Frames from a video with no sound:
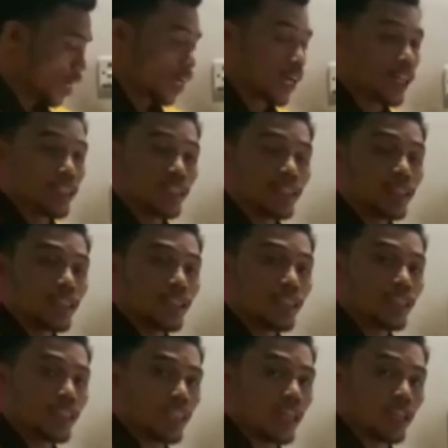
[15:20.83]
until
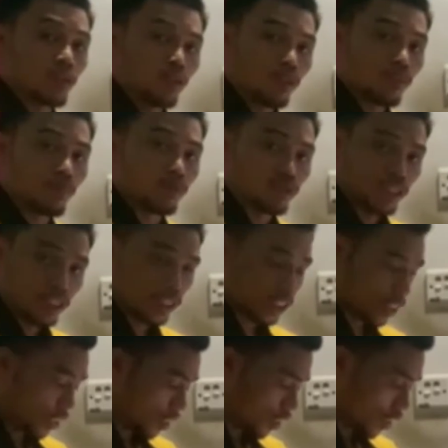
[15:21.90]
it unlock
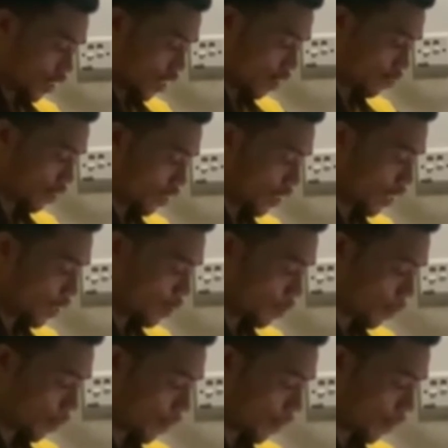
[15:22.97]
position. After that,